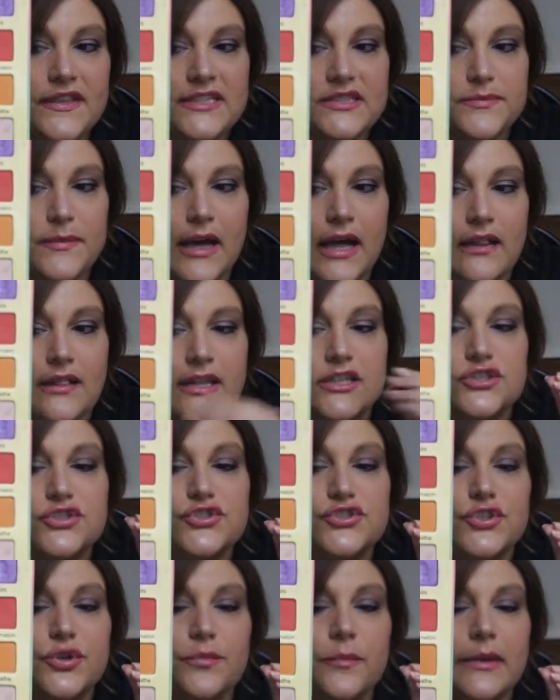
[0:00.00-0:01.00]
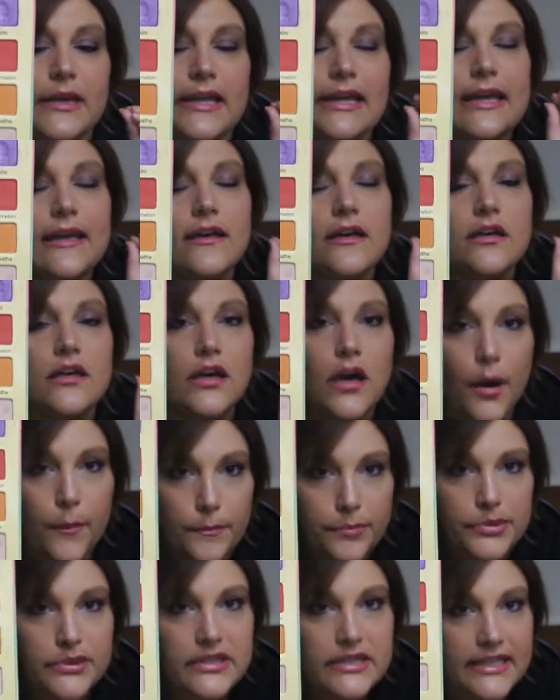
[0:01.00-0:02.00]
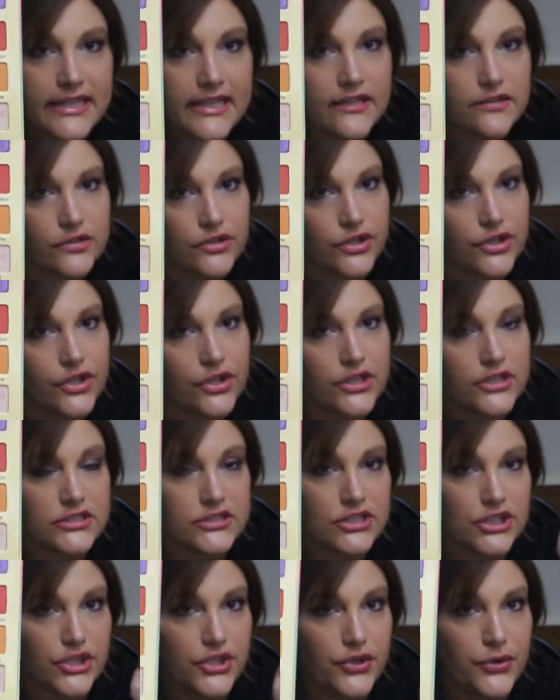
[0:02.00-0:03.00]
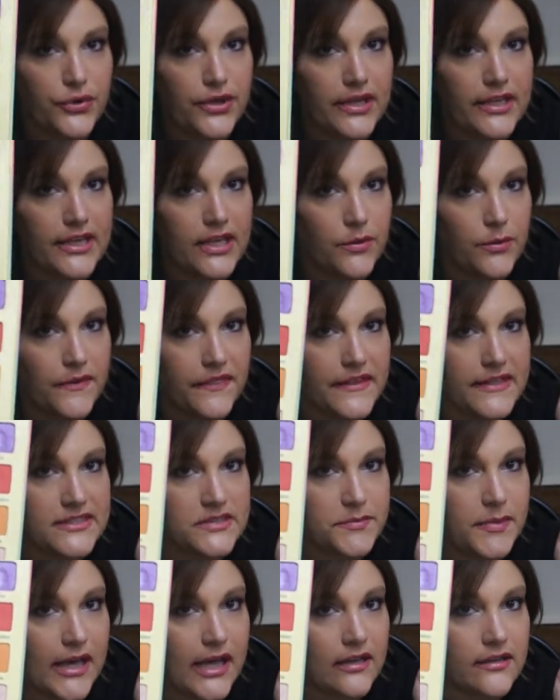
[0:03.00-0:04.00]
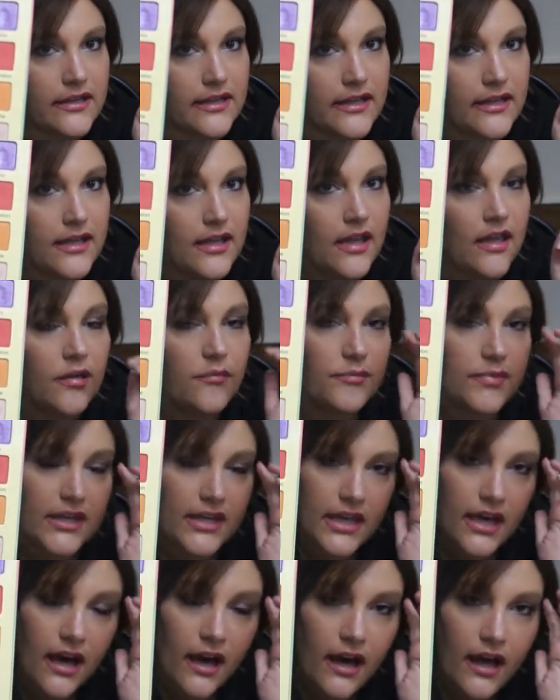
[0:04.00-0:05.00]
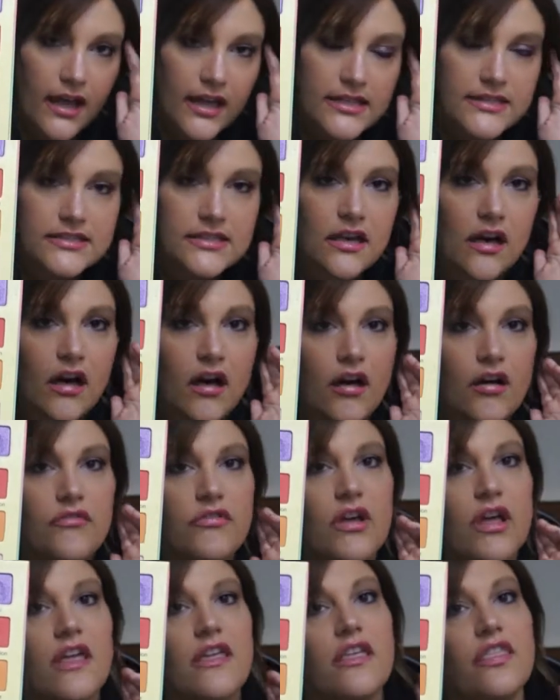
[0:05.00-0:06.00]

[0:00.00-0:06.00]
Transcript: this palette and so many complete looks you can get with this palette because of